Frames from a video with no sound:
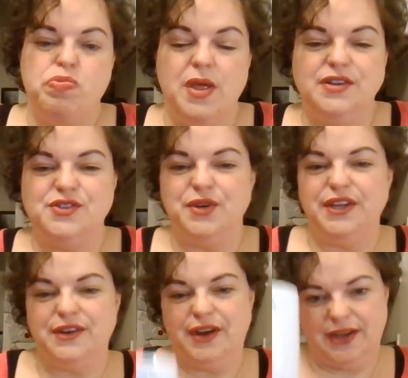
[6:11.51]
Enjoy
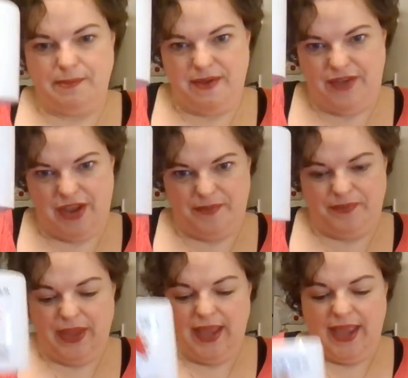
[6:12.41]
your hot bevy,
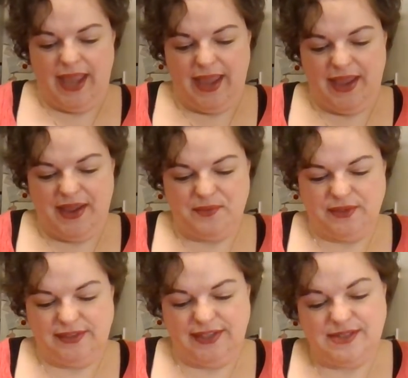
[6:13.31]
and we'll
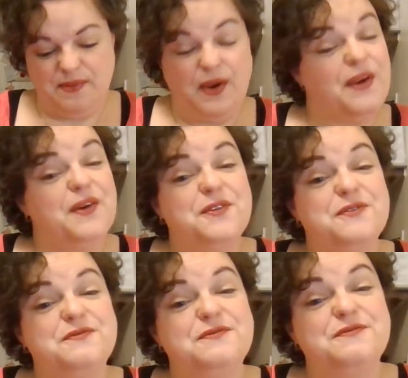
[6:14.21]
see you tomorrow.
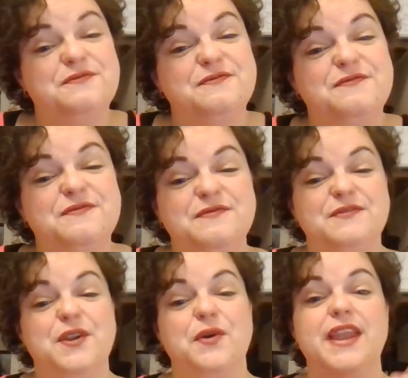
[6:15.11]

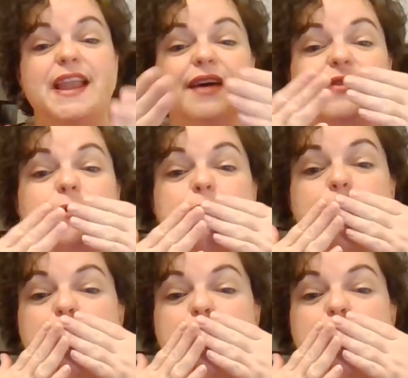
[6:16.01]
Know that I love you.